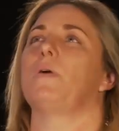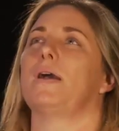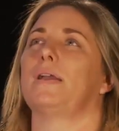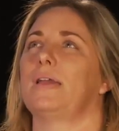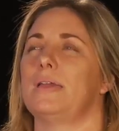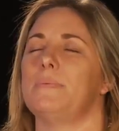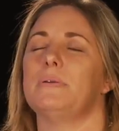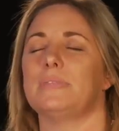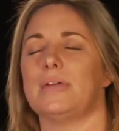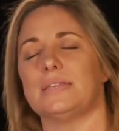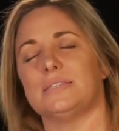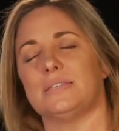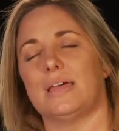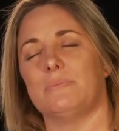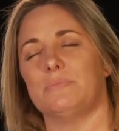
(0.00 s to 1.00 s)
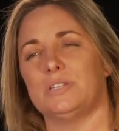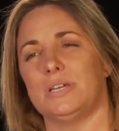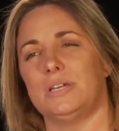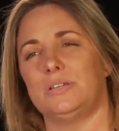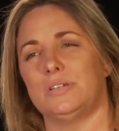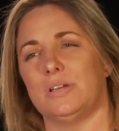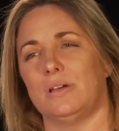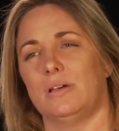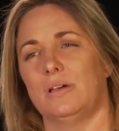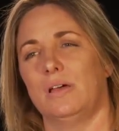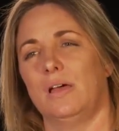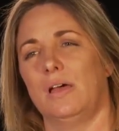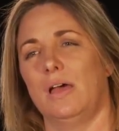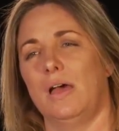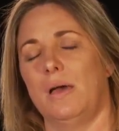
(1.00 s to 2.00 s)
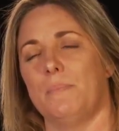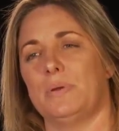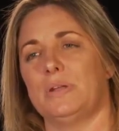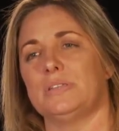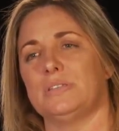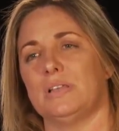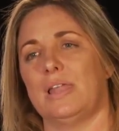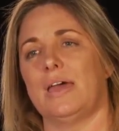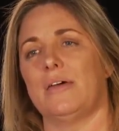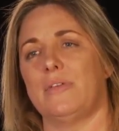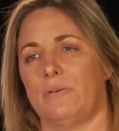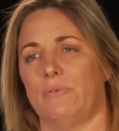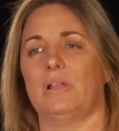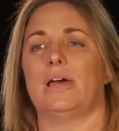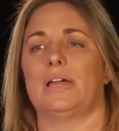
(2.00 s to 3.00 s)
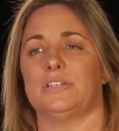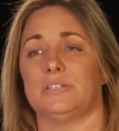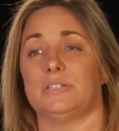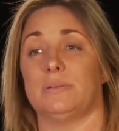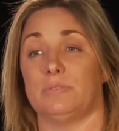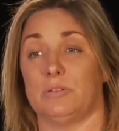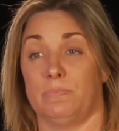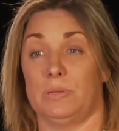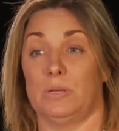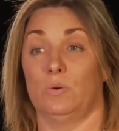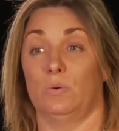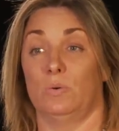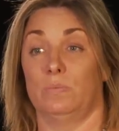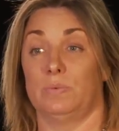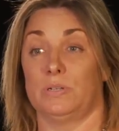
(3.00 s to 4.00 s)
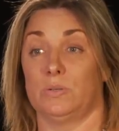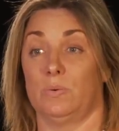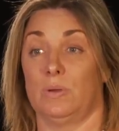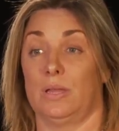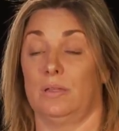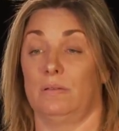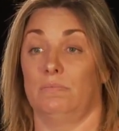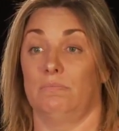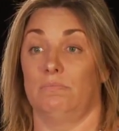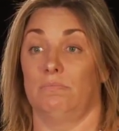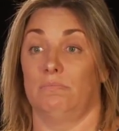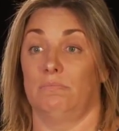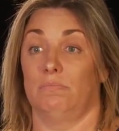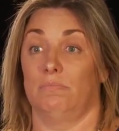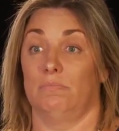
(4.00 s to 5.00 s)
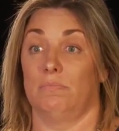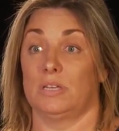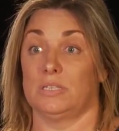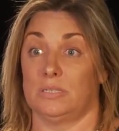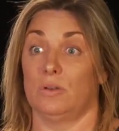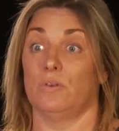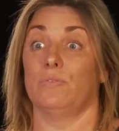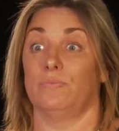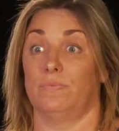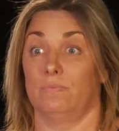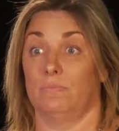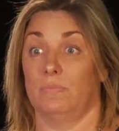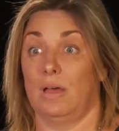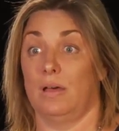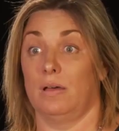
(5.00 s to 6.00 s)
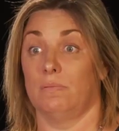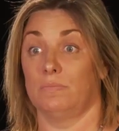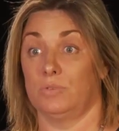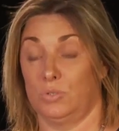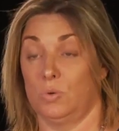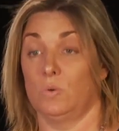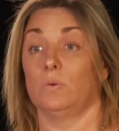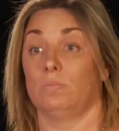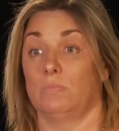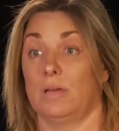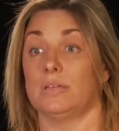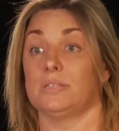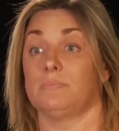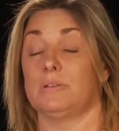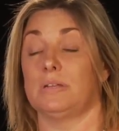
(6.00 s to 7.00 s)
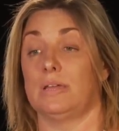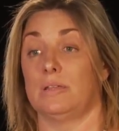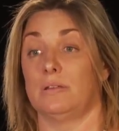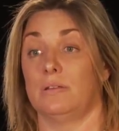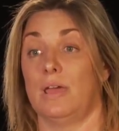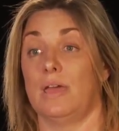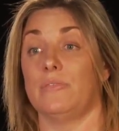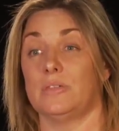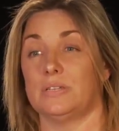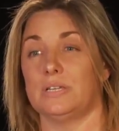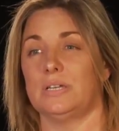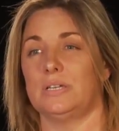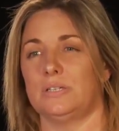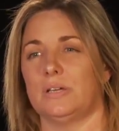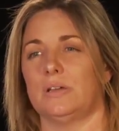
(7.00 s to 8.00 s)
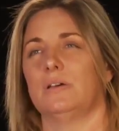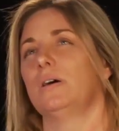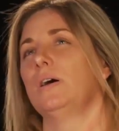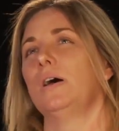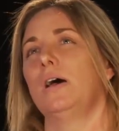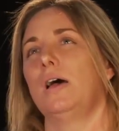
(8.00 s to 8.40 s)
by keeping that same teacher, but it's allowed that relationship to build between myself, Sean, my husband, and the teacher.